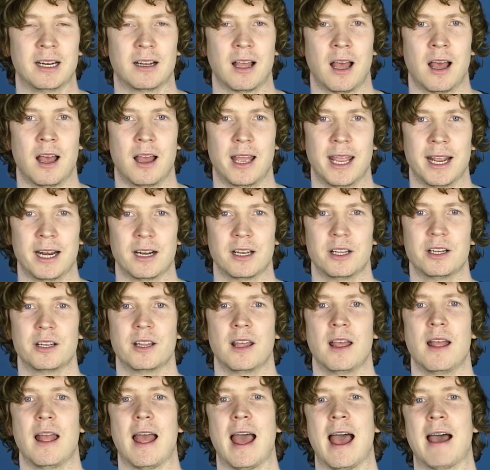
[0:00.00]
uh, England
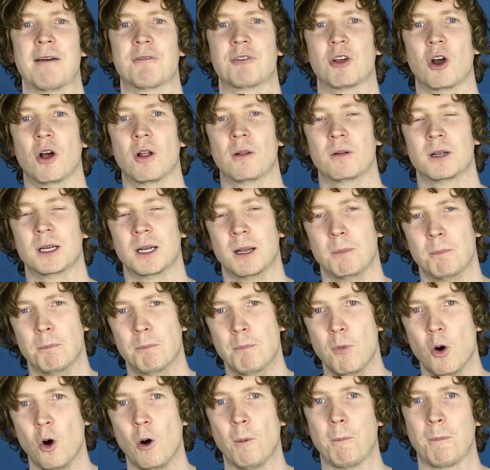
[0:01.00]
have got
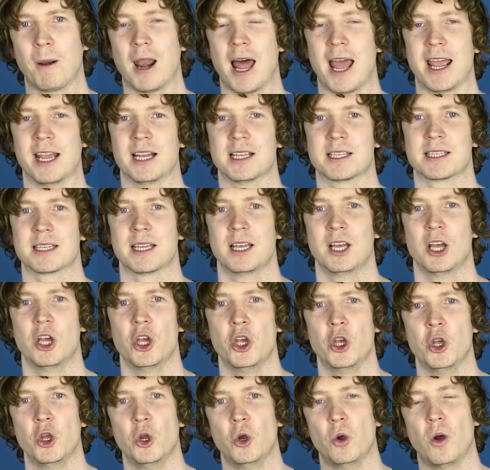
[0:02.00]
more players
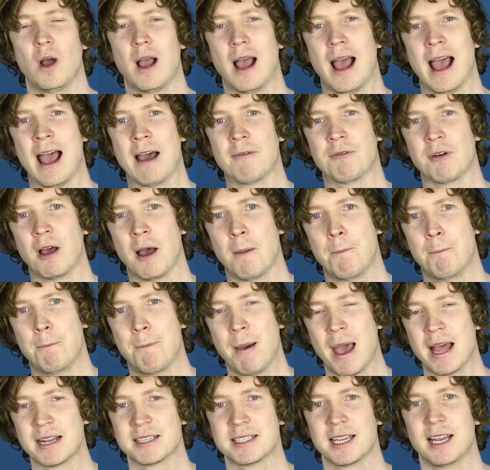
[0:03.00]
who have a
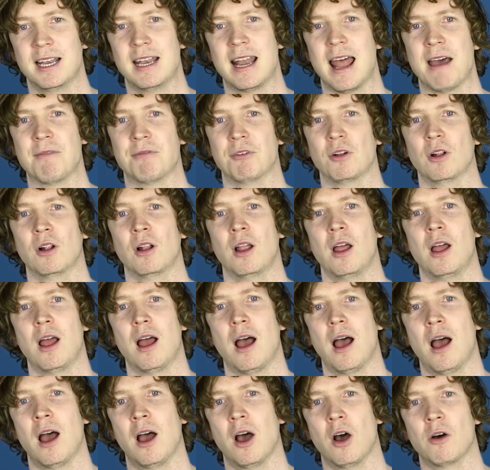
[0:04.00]
better level
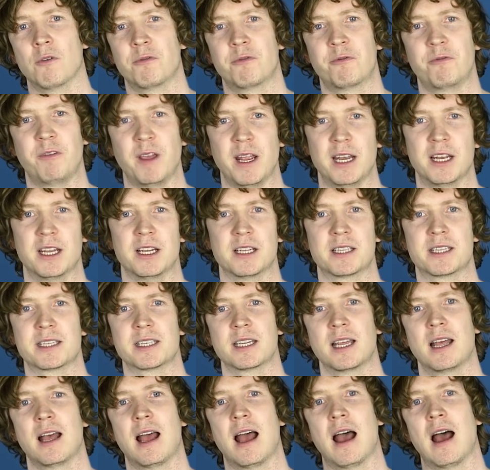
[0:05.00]
uh, of
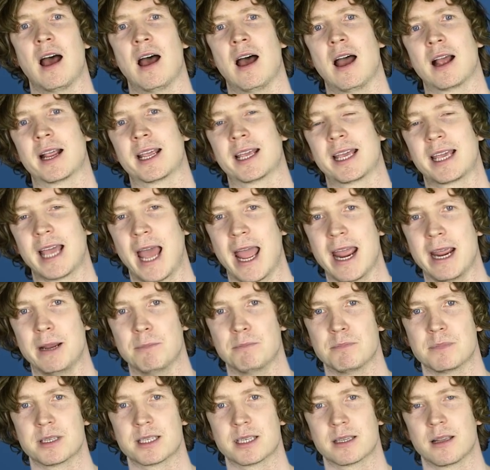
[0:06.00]
fitness, uh,
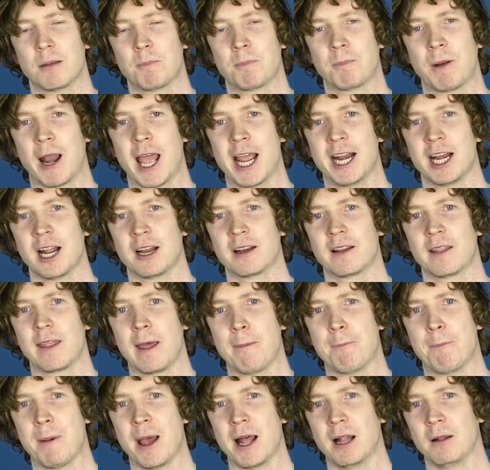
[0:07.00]
games played under
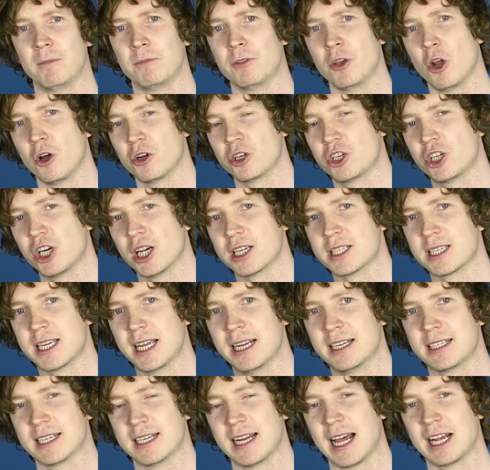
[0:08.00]
their belt, not just
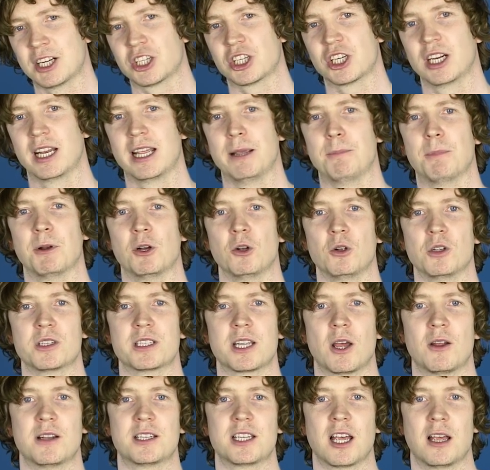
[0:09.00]
internationally, but
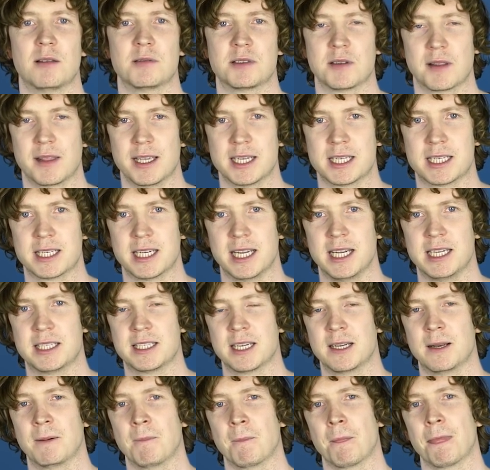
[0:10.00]
also in terms of this
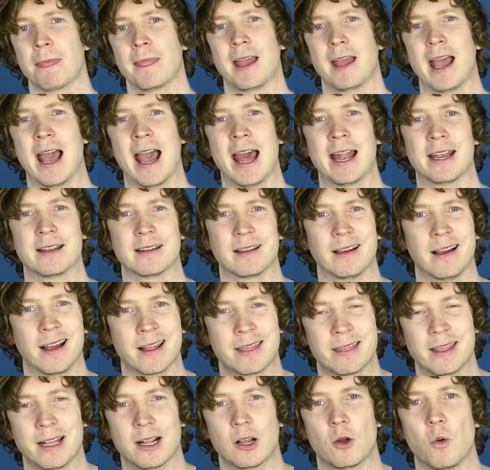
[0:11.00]
season. And I
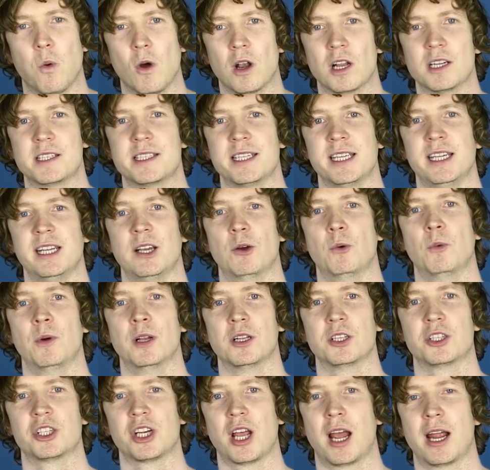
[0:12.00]
think quality
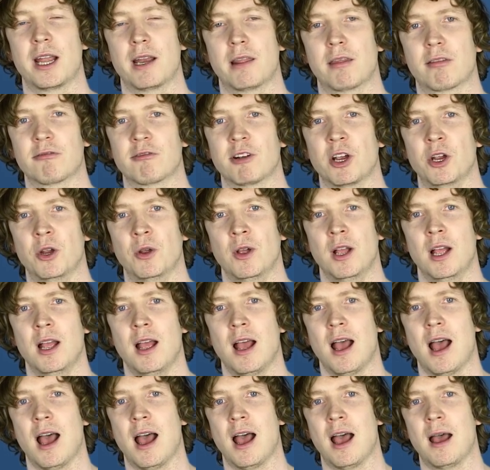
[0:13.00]
will shine through.
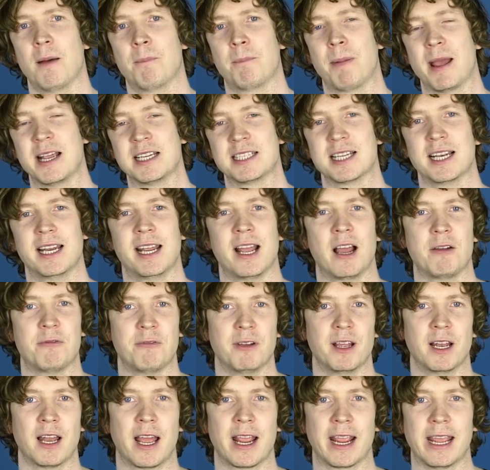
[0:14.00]
Uh, basically, I
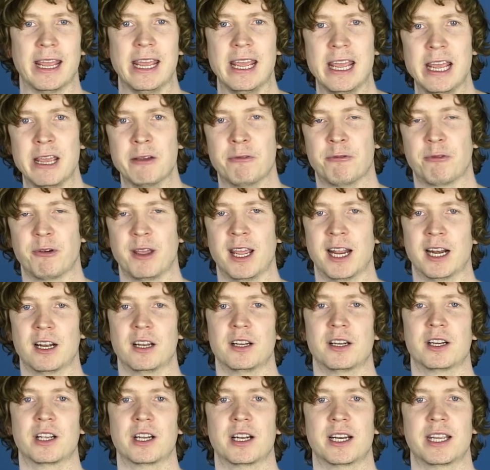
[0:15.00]
feel like if
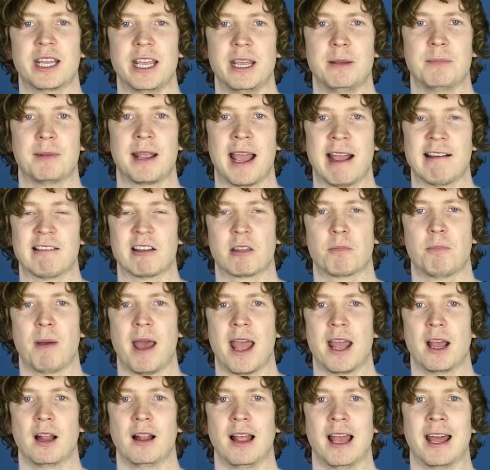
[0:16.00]
England can keep Gareth
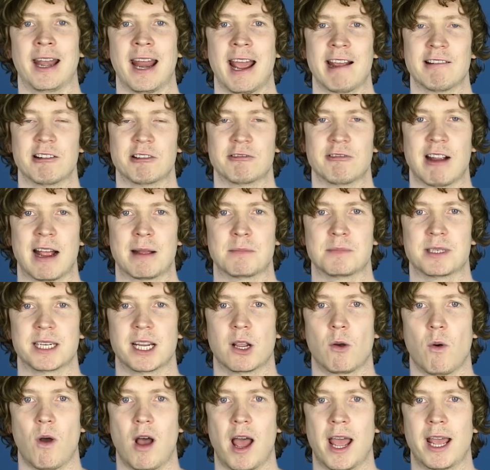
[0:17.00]
Bale and Aaron Ramsey
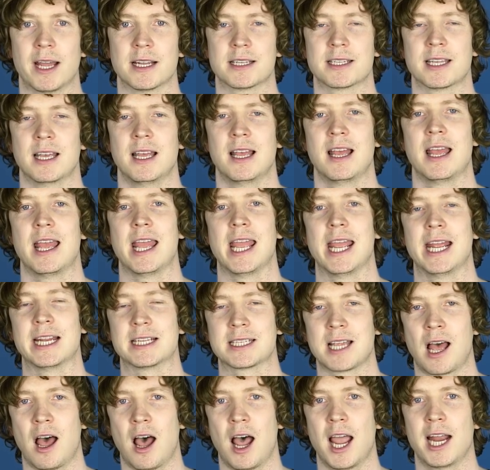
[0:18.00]
quiet,
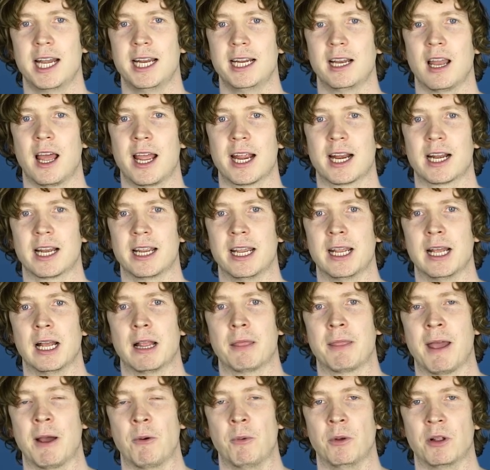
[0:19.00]
it's highly likely
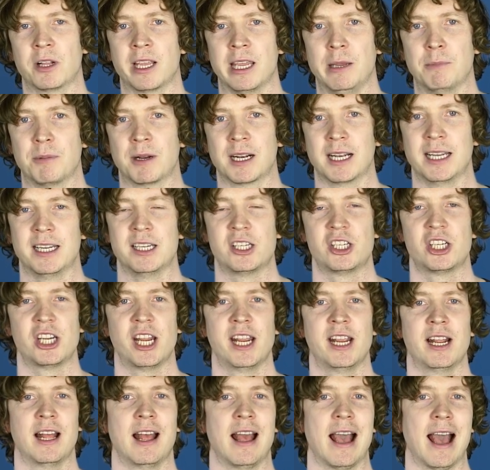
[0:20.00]
that we'll keep a clean
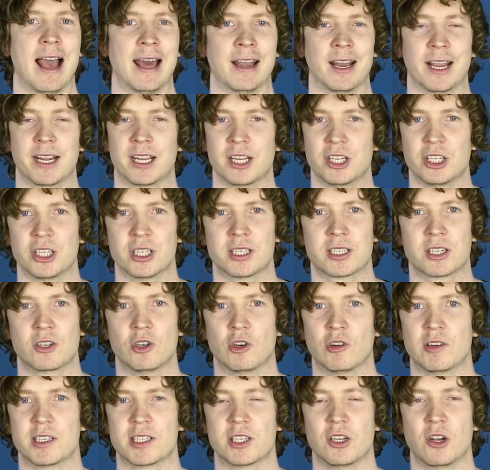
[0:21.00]
sheet and I can just
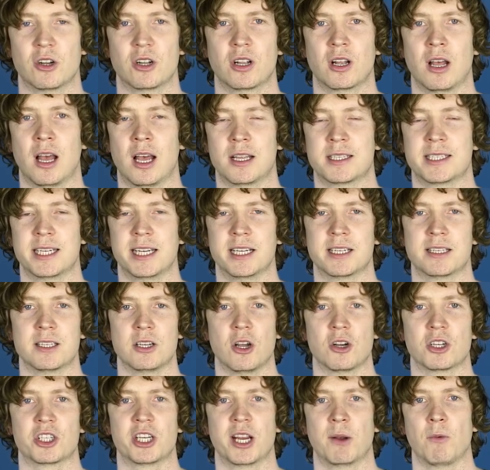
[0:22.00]
score us not, uh, see us
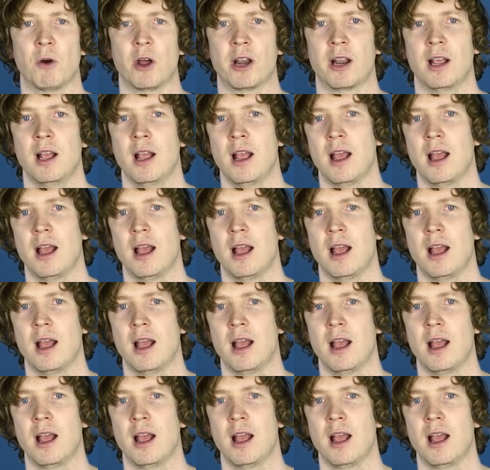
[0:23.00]
notching one.